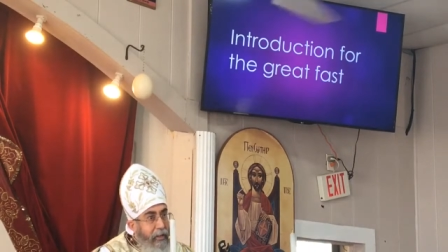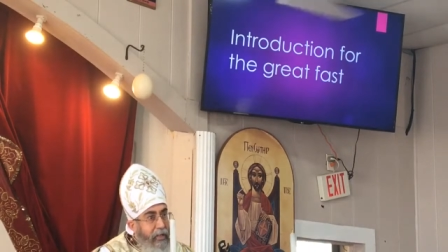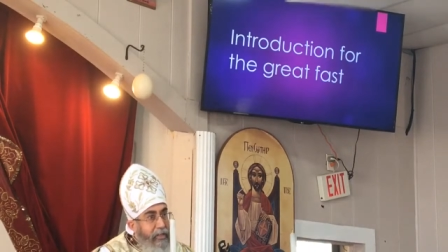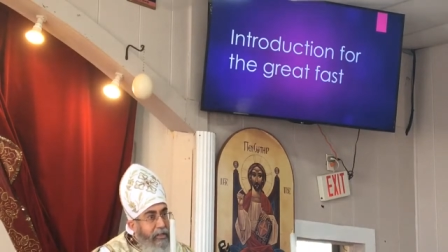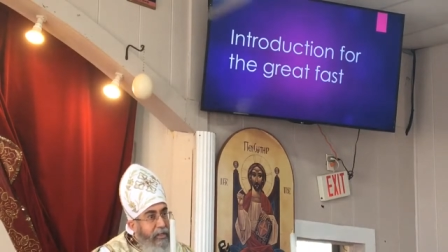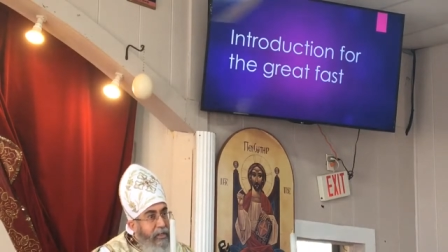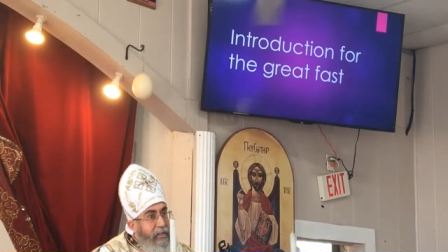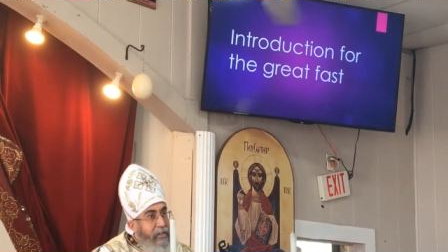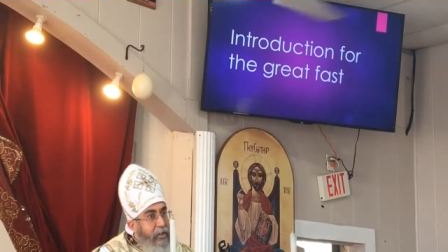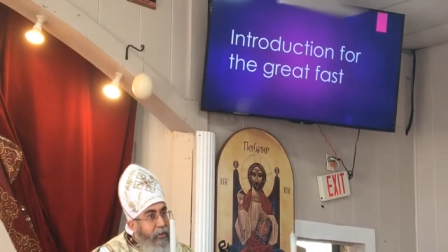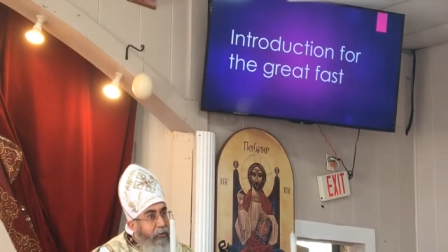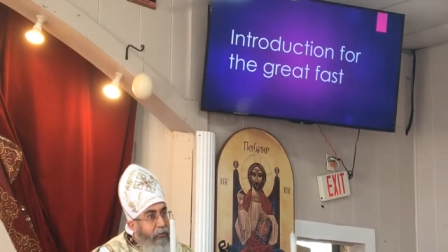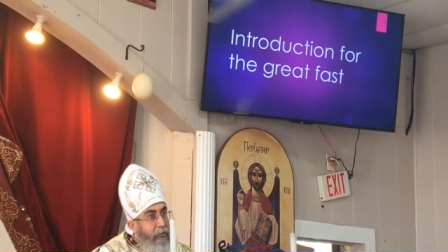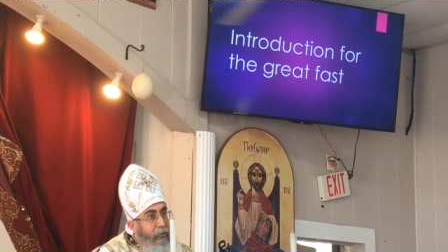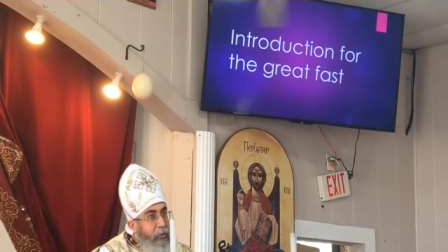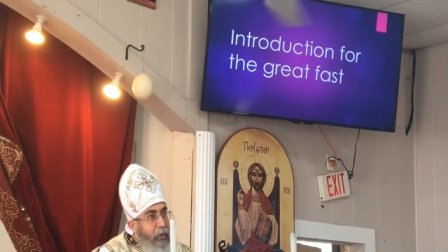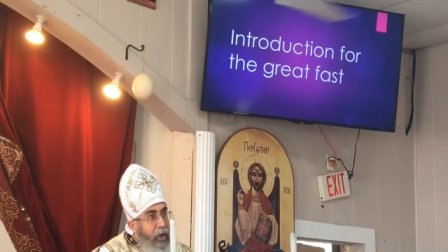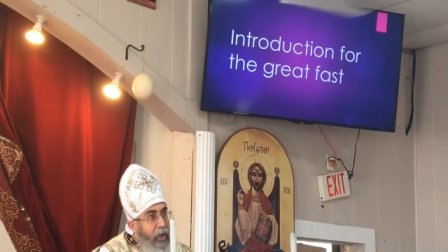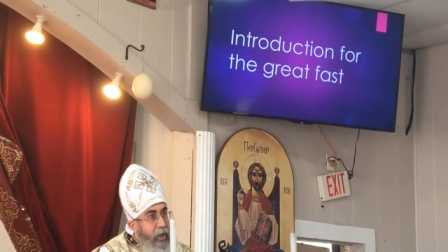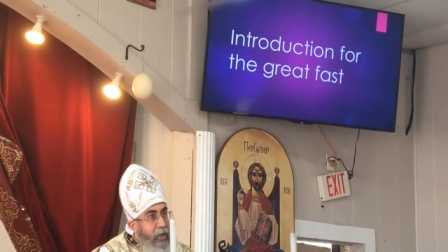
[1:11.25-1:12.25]
The season
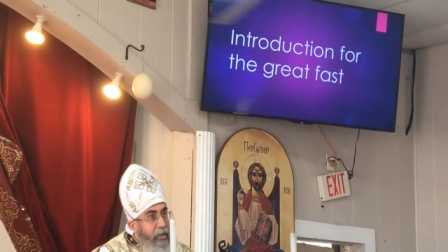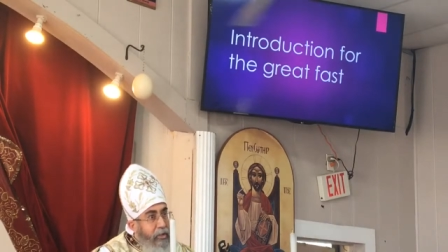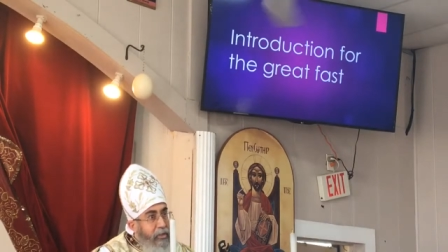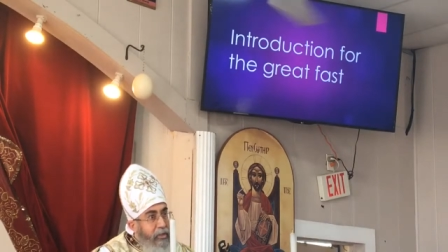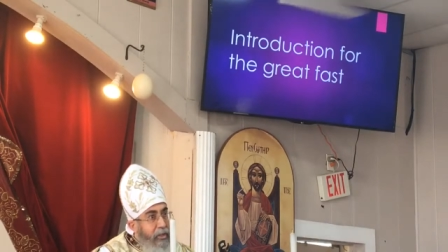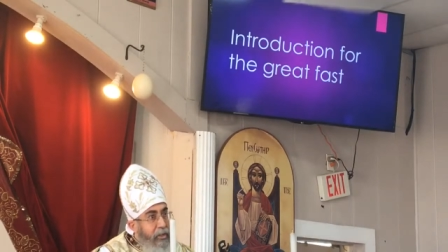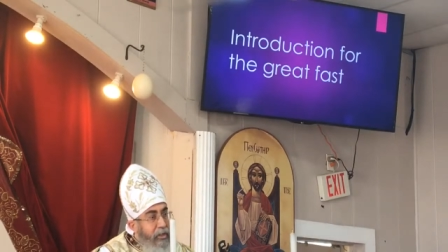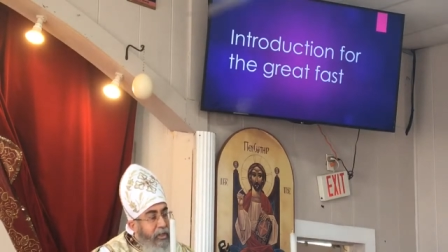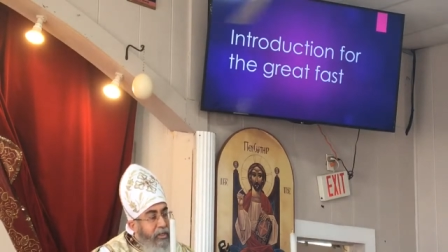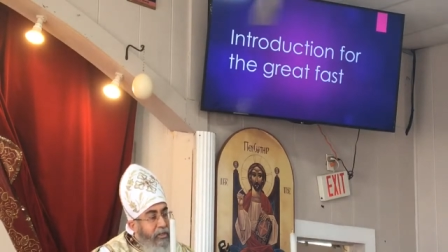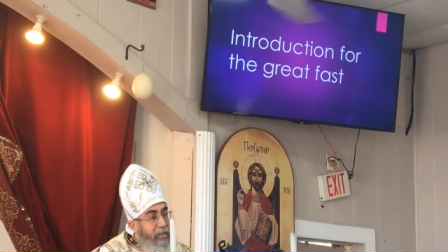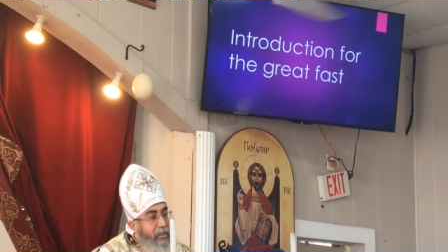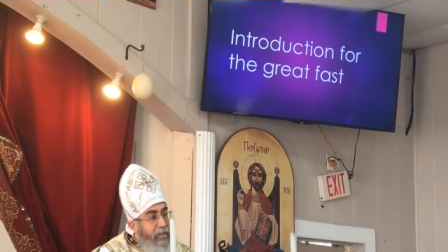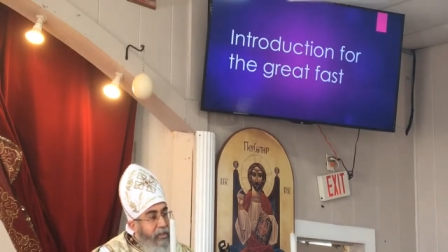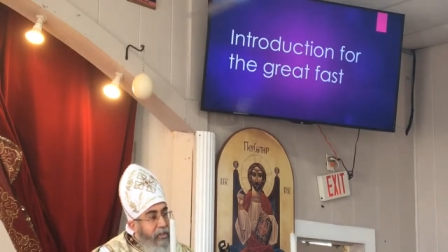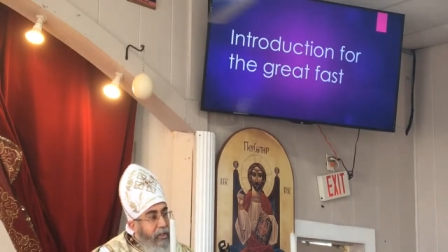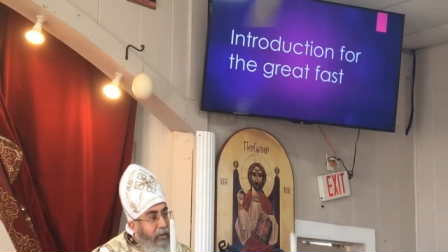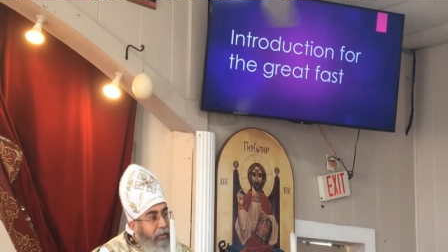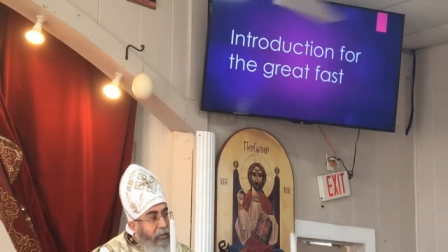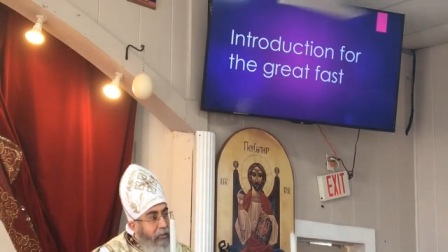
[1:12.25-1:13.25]
of prayers, the
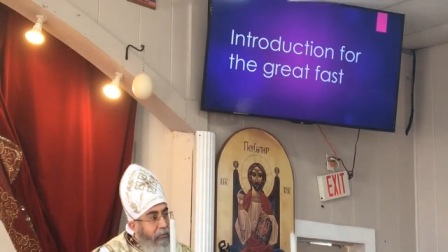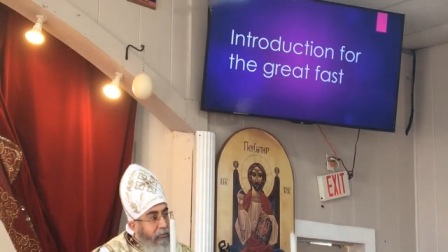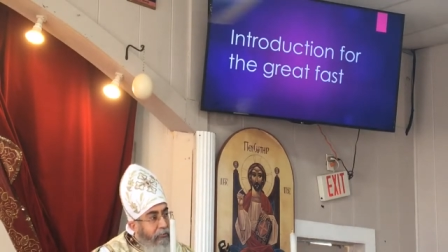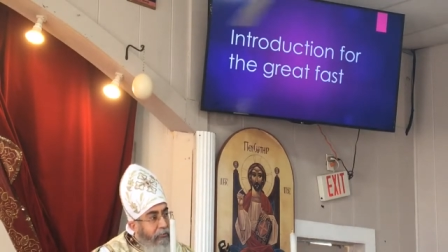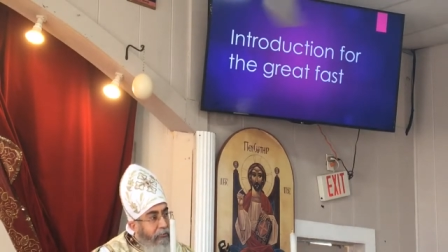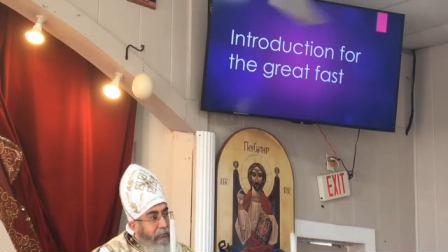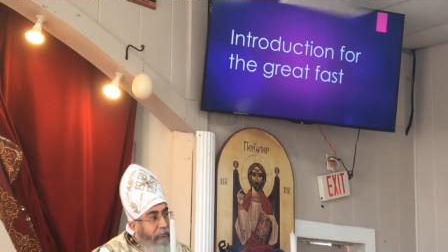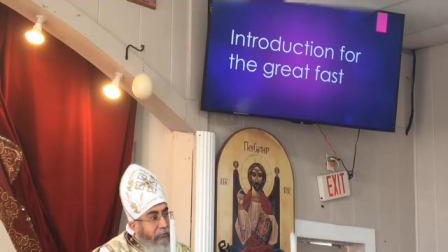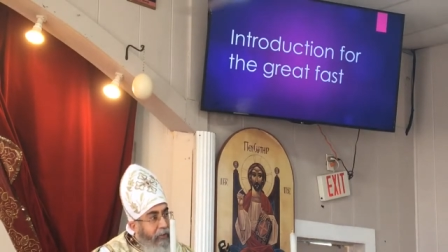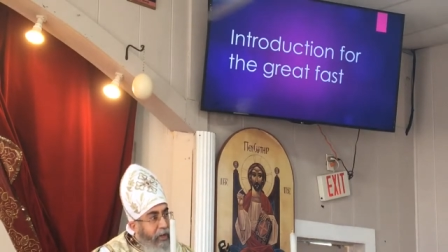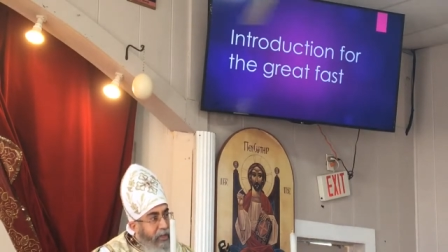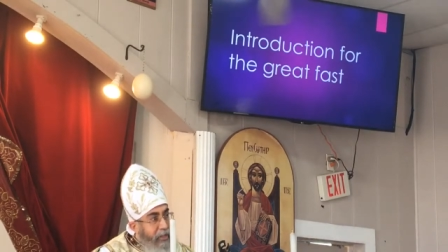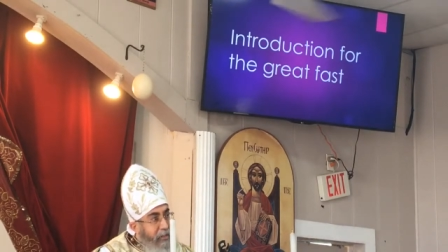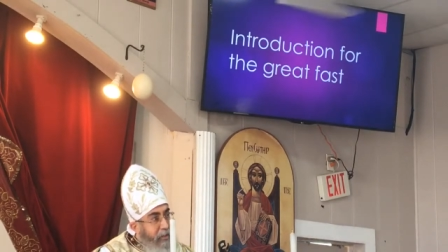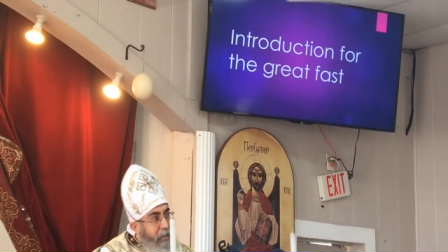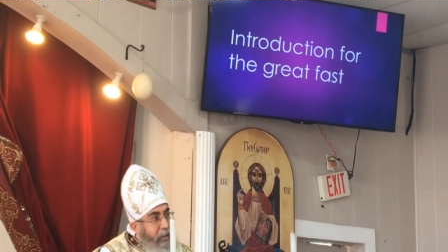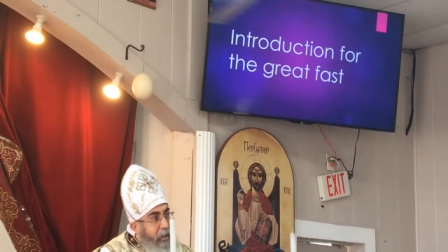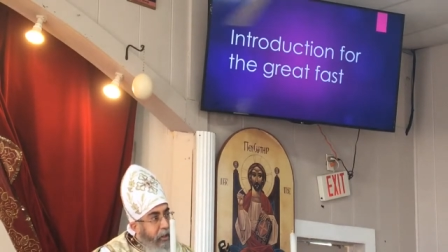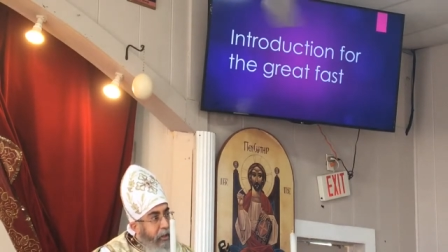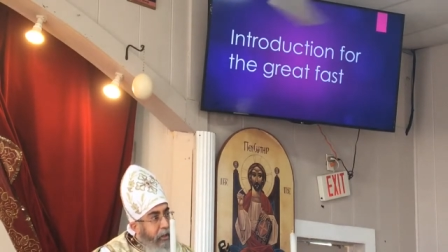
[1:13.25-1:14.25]
season of
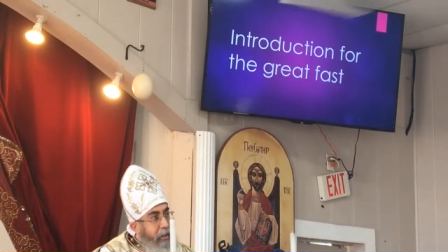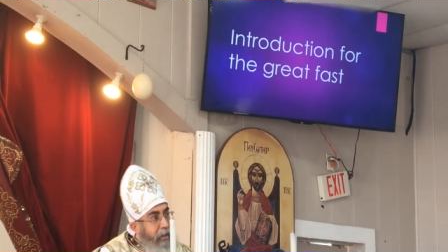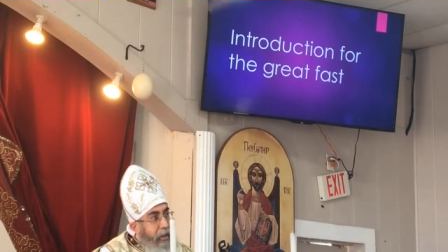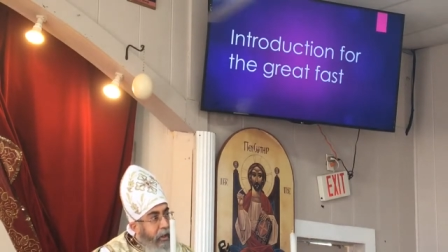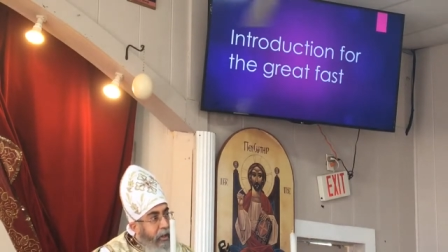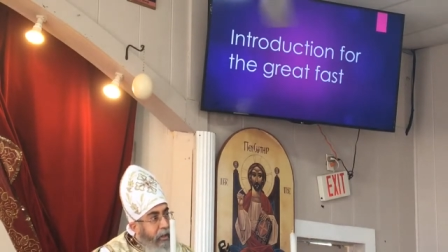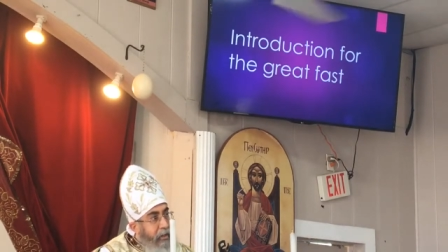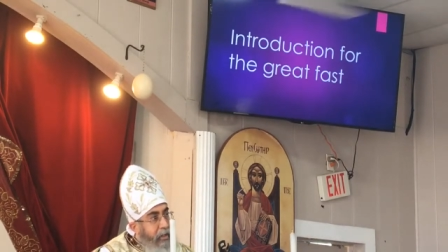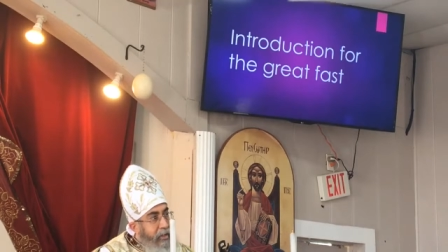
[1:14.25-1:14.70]
fasting,